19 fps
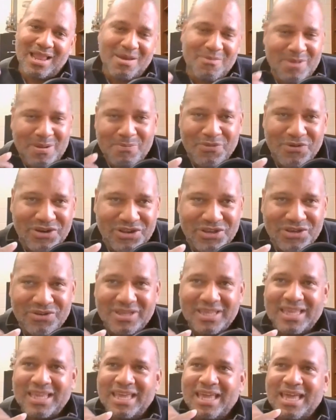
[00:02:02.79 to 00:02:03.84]
I'm at Purdue,
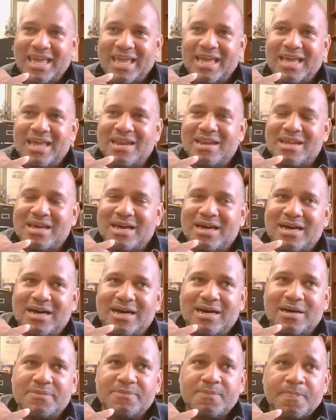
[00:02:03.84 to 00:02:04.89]
and
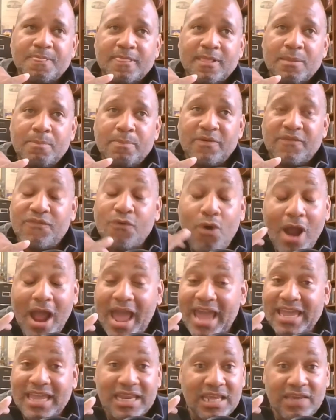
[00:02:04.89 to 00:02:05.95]
before
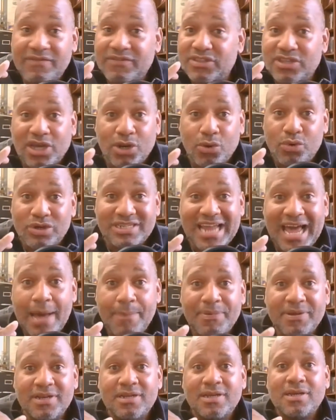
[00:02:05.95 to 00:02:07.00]
I can even tell her what's
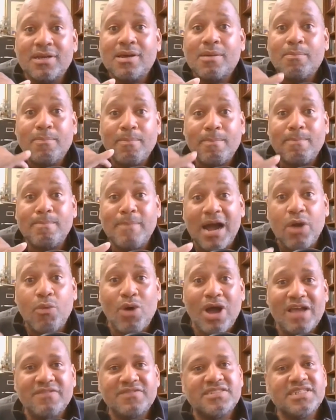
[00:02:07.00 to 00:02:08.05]
happened, my
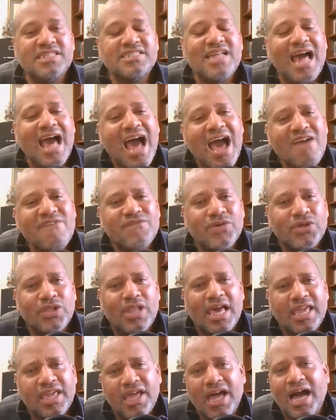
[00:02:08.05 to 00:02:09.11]
wife says, I feel
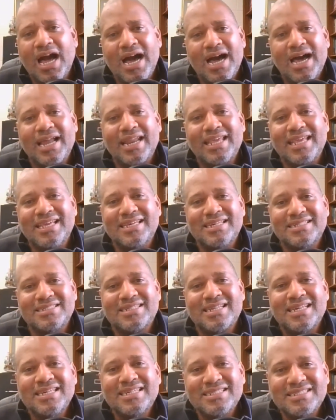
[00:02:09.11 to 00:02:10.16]
like God
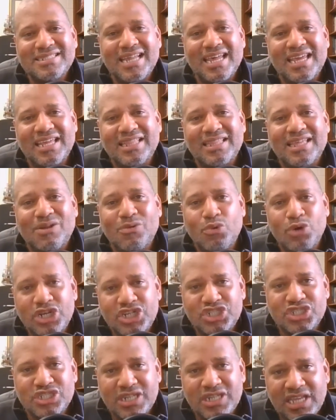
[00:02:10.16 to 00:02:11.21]
is saying that we
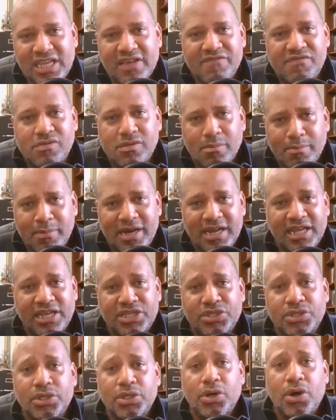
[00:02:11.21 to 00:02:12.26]
should give some money
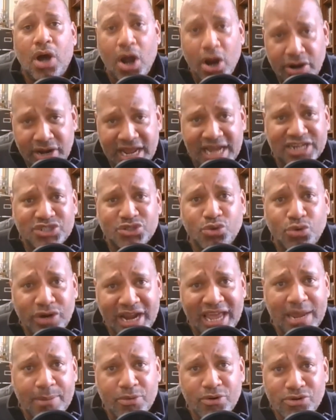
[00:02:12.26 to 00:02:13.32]
to our next door
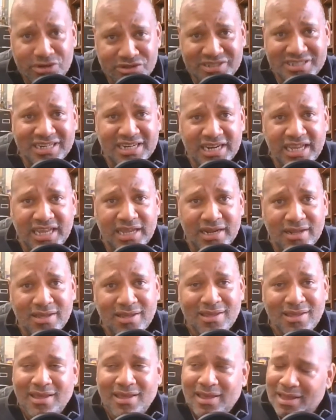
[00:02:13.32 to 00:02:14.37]
neighbor who's in need.
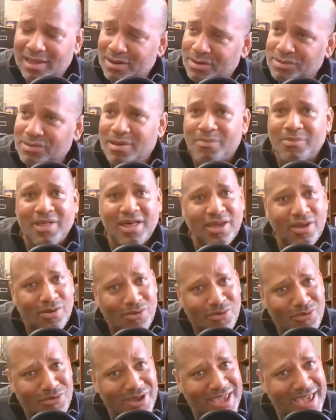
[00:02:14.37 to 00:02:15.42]
And so I'm like,
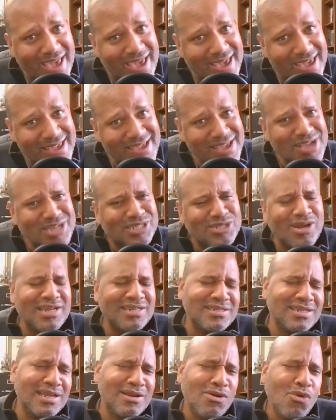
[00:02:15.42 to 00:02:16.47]
okay. So I
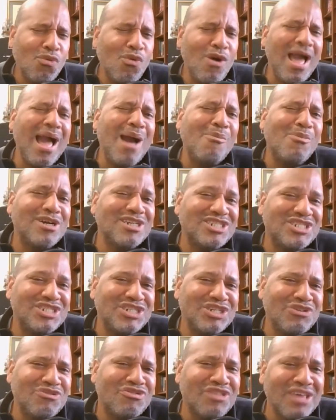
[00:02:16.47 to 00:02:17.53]
said, well, how much do
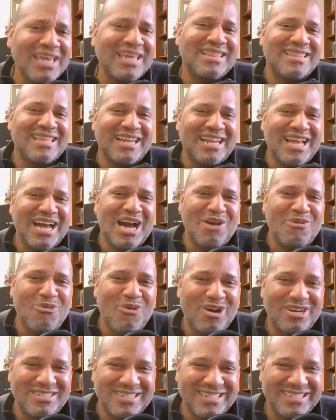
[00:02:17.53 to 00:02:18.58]
you think that God
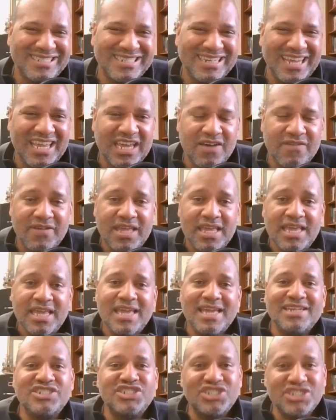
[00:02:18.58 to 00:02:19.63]
wants us to give?
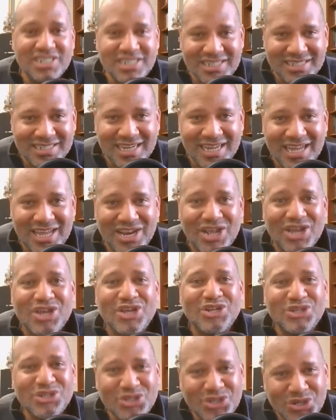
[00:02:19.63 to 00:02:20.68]
And she said,
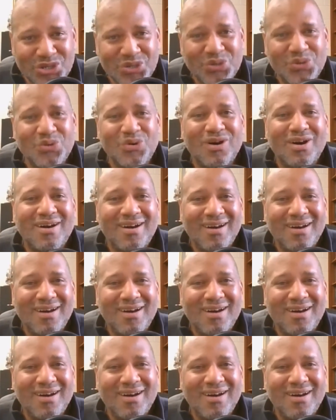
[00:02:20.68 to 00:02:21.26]
$200.